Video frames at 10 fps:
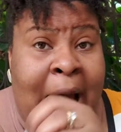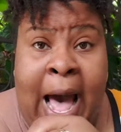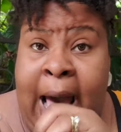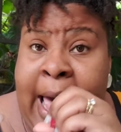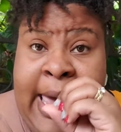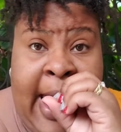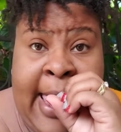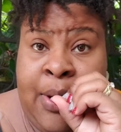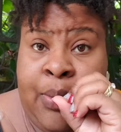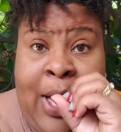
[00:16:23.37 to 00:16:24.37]

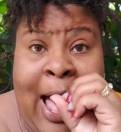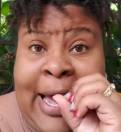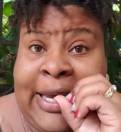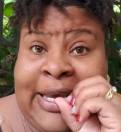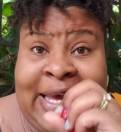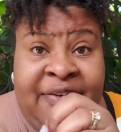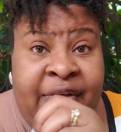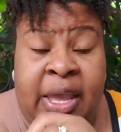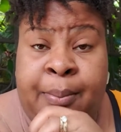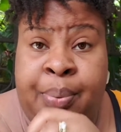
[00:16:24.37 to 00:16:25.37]
I give
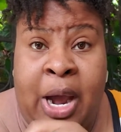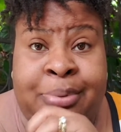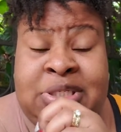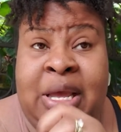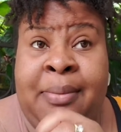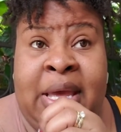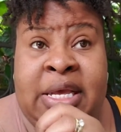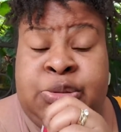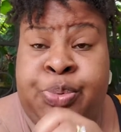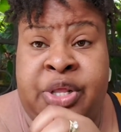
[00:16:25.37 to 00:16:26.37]
him props. Him and
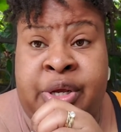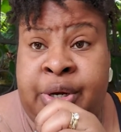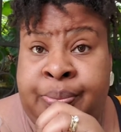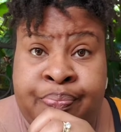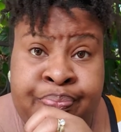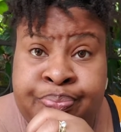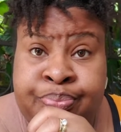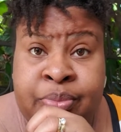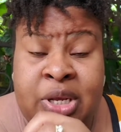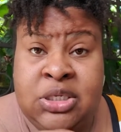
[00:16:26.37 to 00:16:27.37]
his brother,
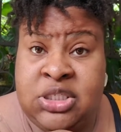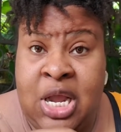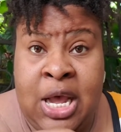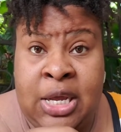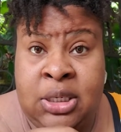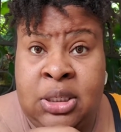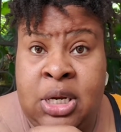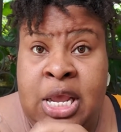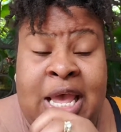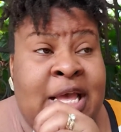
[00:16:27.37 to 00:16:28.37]
John
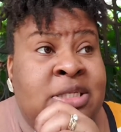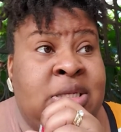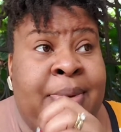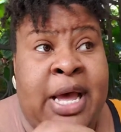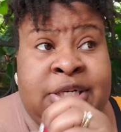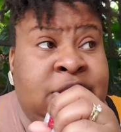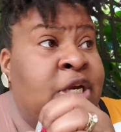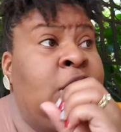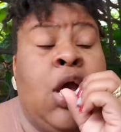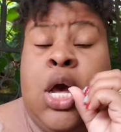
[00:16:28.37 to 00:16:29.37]
and
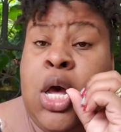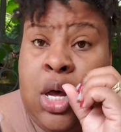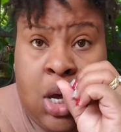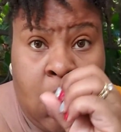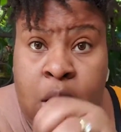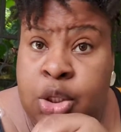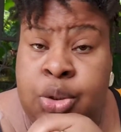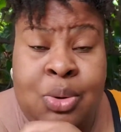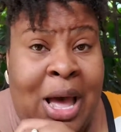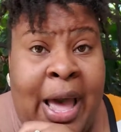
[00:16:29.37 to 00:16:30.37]
Sebastian,
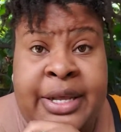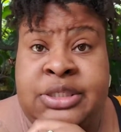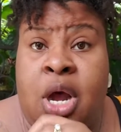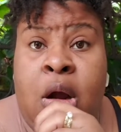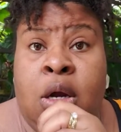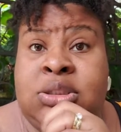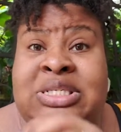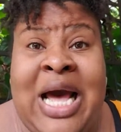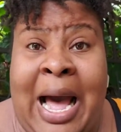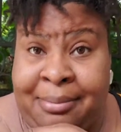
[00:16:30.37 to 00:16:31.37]
you guys are
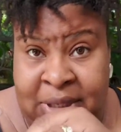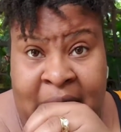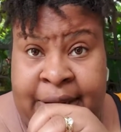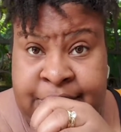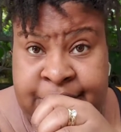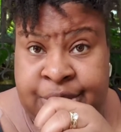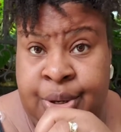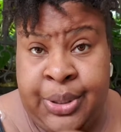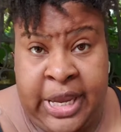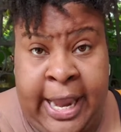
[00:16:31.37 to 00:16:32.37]
top notch,
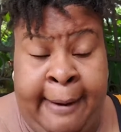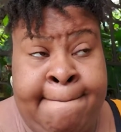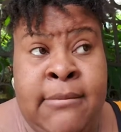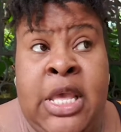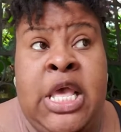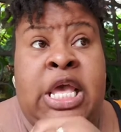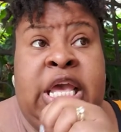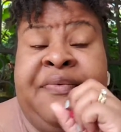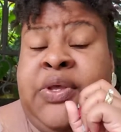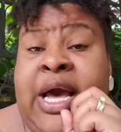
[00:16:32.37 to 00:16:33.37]
okay?
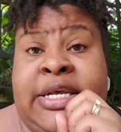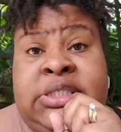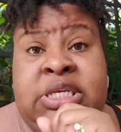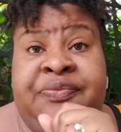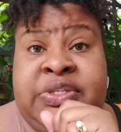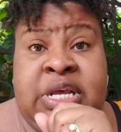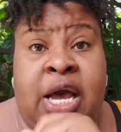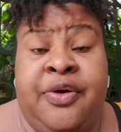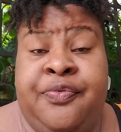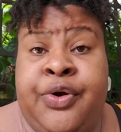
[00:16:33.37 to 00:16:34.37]
If you guys need a
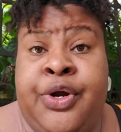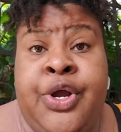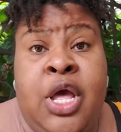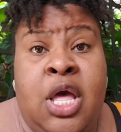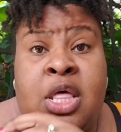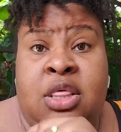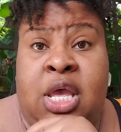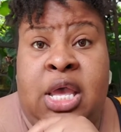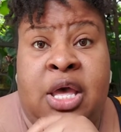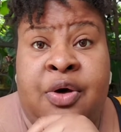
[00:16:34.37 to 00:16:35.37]
photographer,
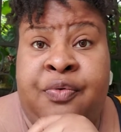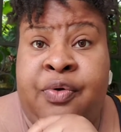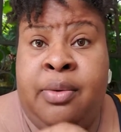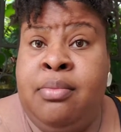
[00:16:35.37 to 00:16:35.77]
they hail